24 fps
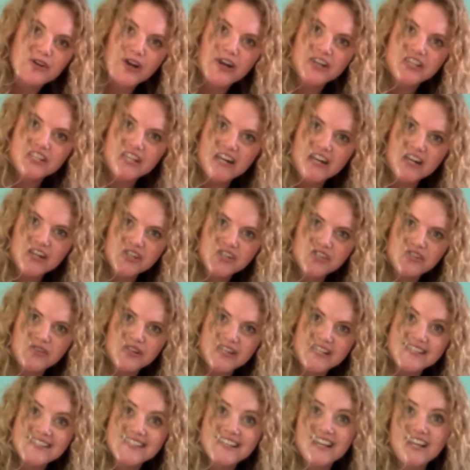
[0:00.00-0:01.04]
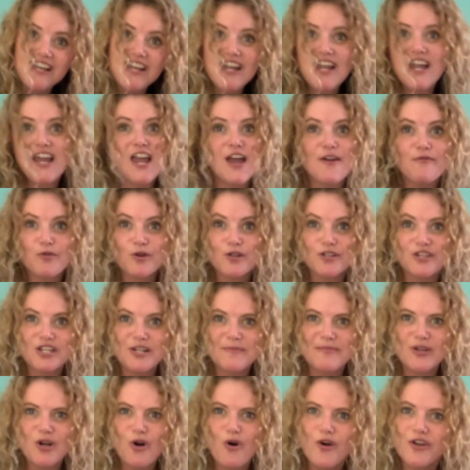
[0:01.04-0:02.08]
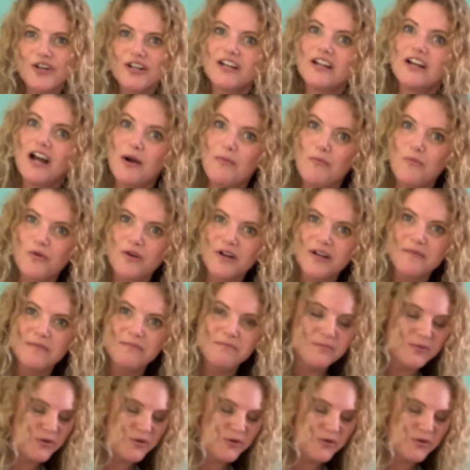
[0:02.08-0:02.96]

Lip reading: for our younger students. If we're a little bit older, a more